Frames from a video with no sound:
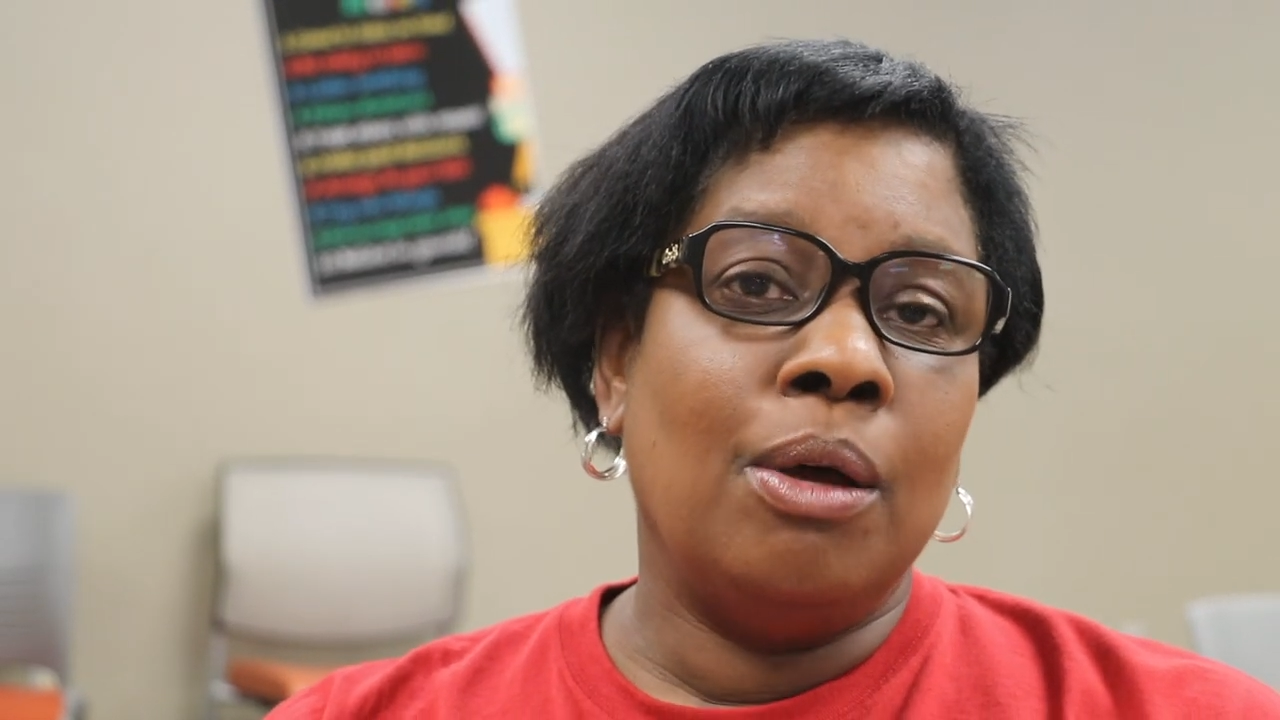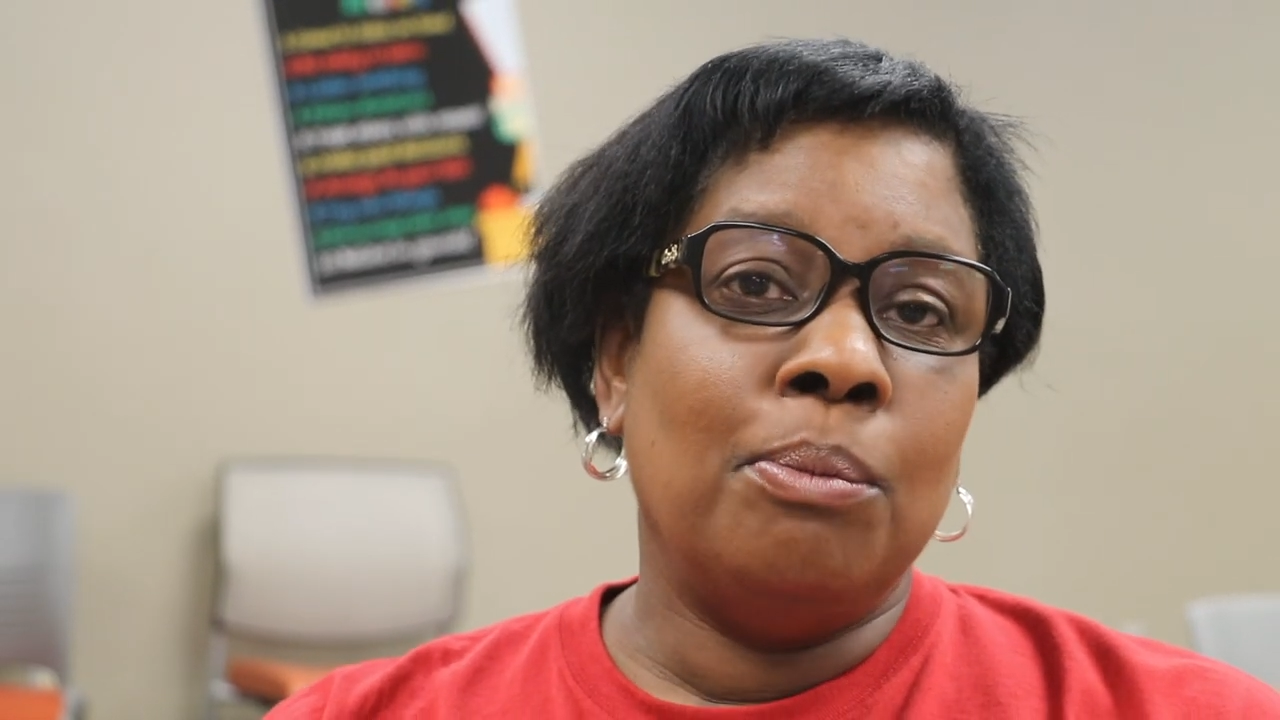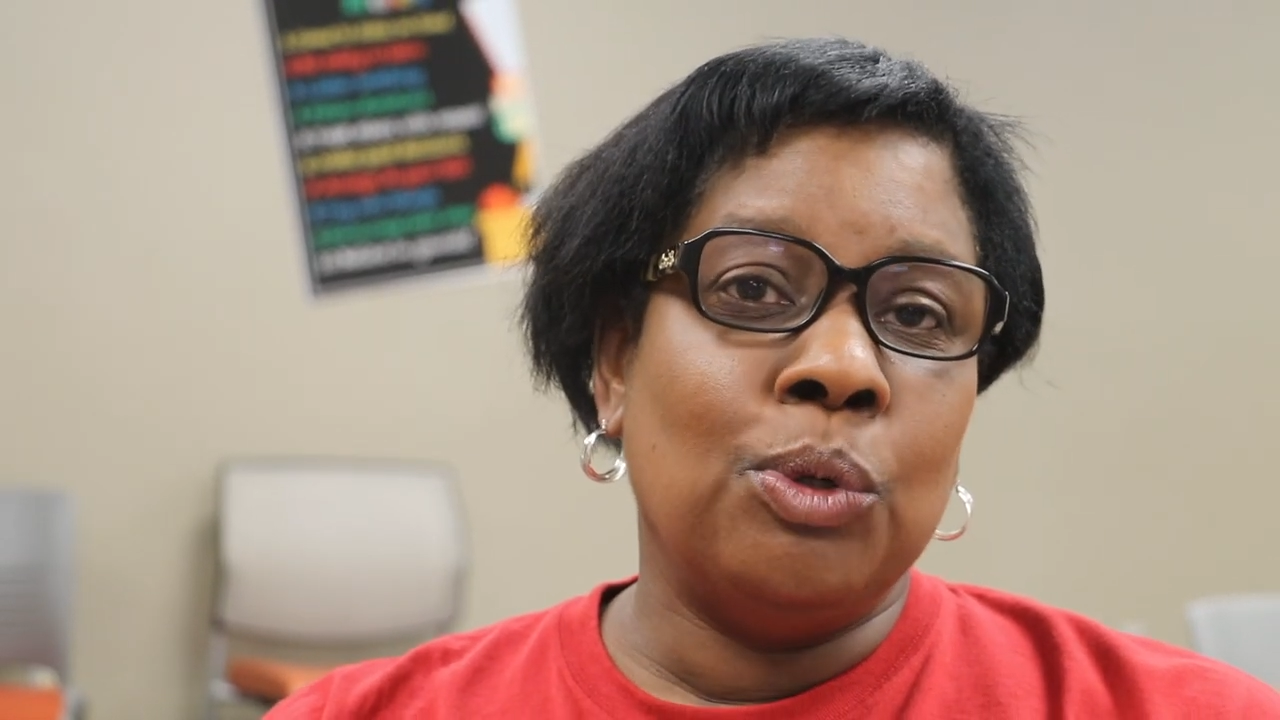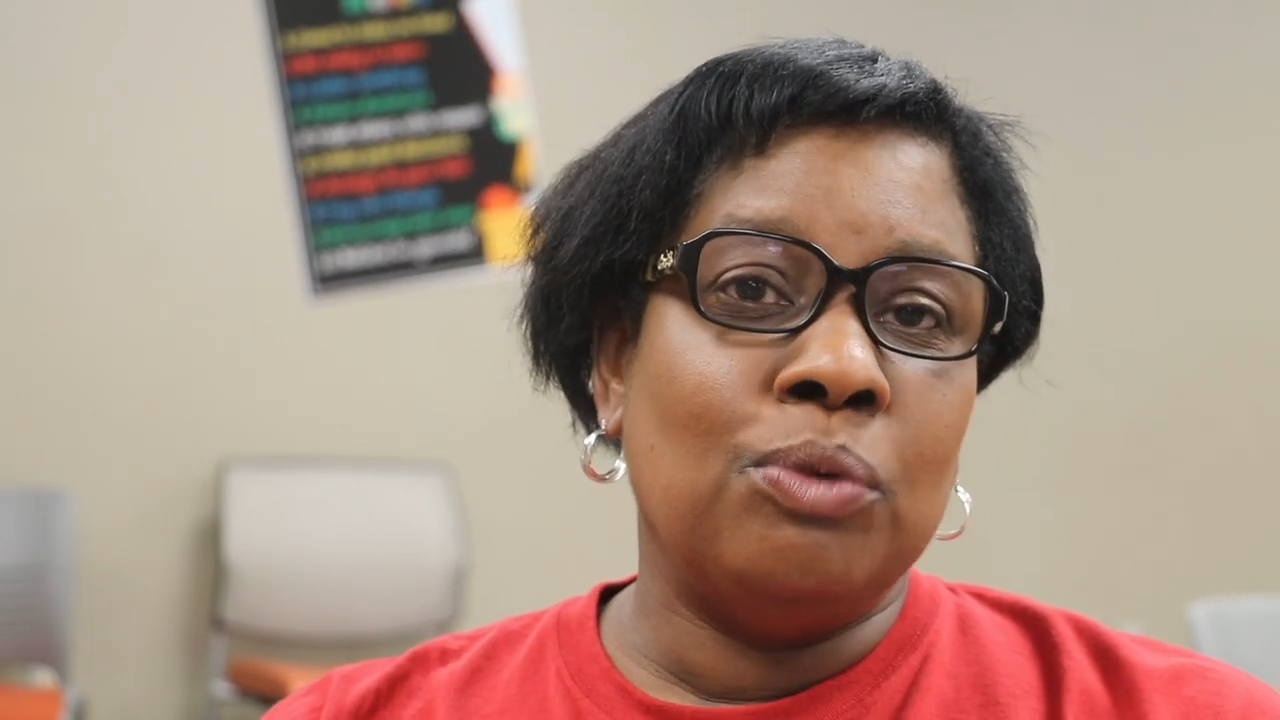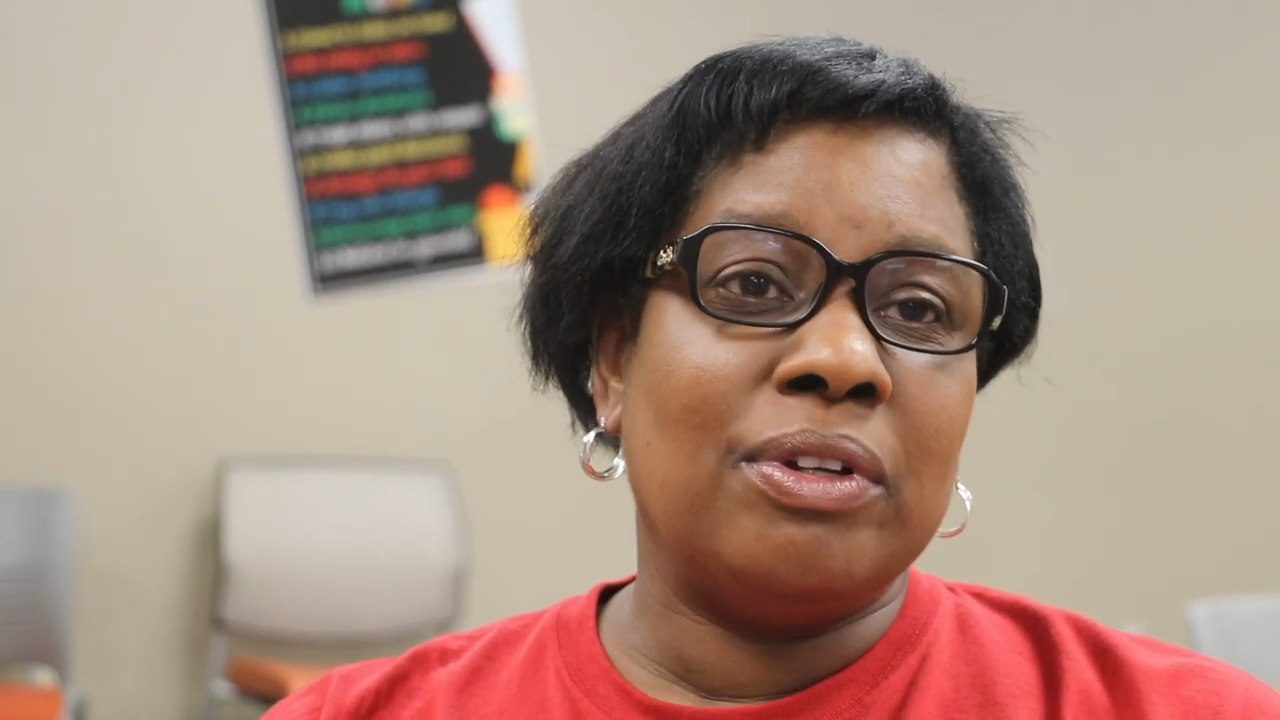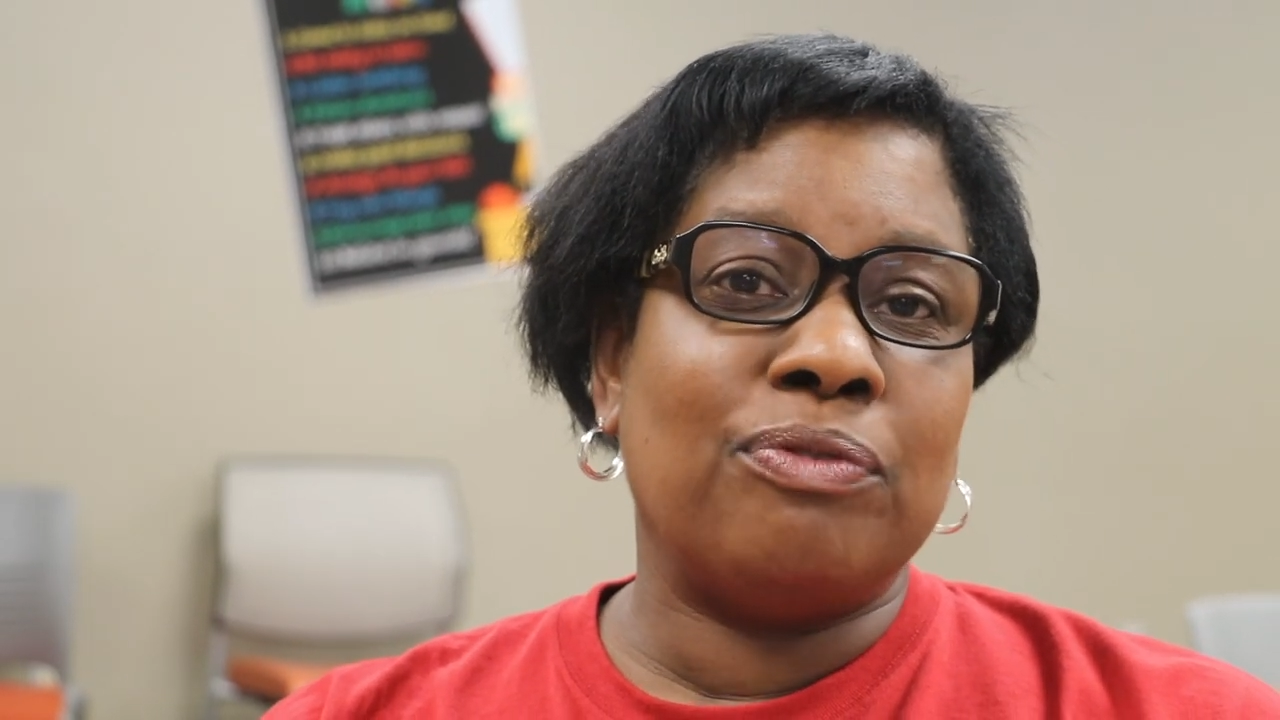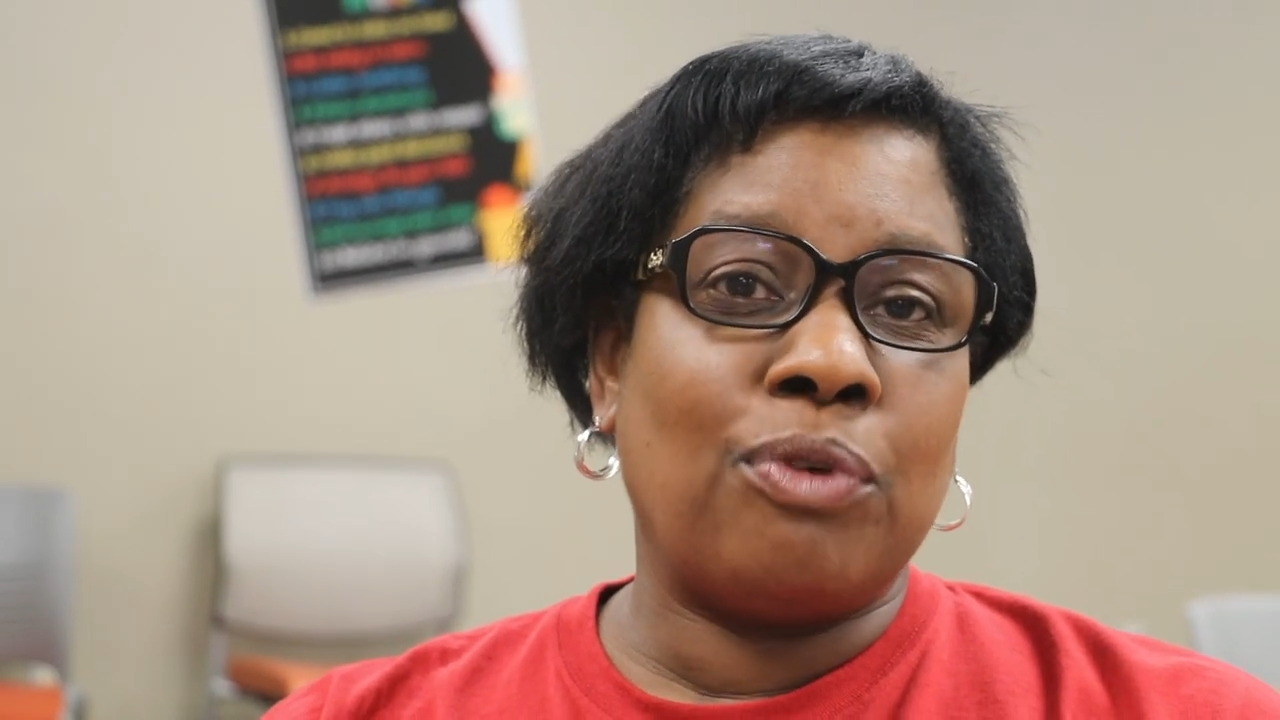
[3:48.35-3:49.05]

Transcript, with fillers: Moving